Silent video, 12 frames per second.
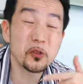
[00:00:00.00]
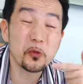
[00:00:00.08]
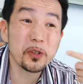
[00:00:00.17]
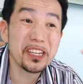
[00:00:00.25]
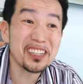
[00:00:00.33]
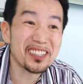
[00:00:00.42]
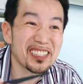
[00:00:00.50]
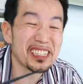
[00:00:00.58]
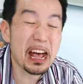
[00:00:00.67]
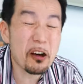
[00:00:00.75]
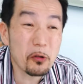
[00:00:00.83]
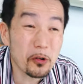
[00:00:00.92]
sweet,
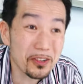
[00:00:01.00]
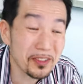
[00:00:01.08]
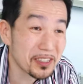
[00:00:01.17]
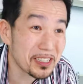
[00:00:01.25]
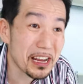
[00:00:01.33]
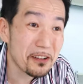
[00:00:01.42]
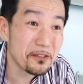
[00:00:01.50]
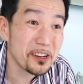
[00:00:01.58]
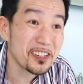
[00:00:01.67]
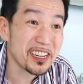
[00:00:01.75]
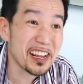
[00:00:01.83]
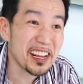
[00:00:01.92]
sour, and
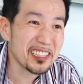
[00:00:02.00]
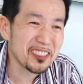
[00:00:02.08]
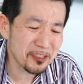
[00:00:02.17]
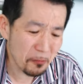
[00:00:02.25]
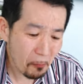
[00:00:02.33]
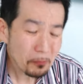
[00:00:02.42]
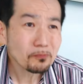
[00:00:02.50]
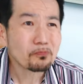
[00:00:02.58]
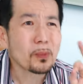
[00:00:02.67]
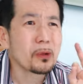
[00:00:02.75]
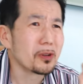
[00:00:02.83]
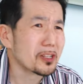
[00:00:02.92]
savory tastes
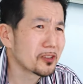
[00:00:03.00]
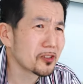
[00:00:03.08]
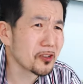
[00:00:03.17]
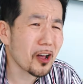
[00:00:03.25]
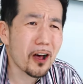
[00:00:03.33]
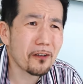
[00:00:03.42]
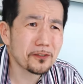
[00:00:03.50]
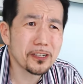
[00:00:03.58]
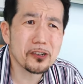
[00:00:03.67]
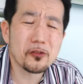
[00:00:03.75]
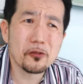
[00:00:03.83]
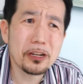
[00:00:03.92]
with soft
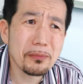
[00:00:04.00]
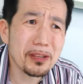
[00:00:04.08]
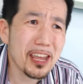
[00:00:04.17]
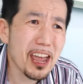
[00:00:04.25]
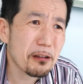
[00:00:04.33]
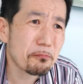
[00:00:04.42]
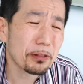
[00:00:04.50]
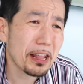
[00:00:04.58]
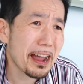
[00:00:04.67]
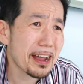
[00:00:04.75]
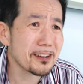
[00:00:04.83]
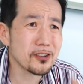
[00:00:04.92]
and creamy
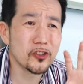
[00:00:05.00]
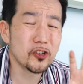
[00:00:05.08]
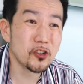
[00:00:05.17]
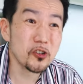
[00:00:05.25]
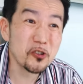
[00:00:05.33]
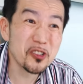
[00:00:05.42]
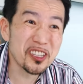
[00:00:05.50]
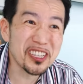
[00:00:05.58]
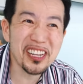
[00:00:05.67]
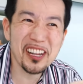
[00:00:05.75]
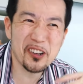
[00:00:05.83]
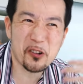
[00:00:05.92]
eggplant,
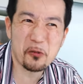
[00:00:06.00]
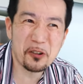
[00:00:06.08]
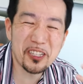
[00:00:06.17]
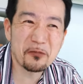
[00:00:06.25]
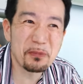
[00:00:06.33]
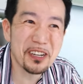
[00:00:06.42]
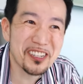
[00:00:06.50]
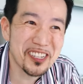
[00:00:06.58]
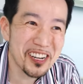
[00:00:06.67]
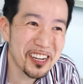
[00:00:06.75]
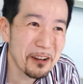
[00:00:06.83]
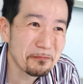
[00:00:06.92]
juicy and crispy
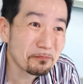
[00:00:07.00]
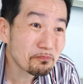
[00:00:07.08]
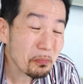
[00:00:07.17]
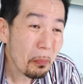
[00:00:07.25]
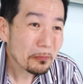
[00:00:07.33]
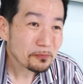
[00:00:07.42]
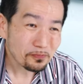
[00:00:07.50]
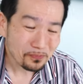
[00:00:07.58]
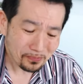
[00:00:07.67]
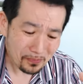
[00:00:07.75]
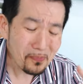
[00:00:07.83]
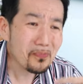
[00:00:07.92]
chicken.
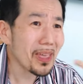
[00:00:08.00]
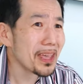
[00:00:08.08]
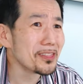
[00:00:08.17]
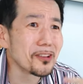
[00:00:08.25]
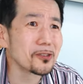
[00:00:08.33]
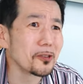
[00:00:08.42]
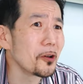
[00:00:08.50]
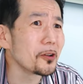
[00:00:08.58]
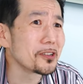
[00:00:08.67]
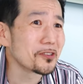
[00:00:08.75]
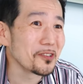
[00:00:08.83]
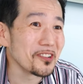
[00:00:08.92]
And those
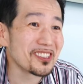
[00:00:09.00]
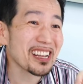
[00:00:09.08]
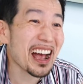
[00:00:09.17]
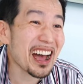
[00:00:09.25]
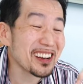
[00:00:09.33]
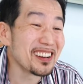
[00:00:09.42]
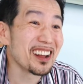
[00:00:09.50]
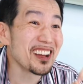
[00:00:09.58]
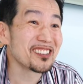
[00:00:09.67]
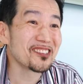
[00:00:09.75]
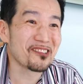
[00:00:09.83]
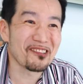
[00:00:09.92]
lotus roots add a
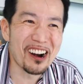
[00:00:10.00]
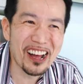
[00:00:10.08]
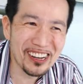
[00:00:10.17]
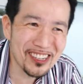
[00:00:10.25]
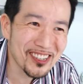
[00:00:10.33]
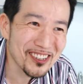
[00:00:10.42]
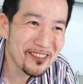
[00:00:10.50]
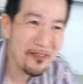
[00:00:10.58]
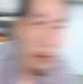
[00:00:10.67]
nice crunch.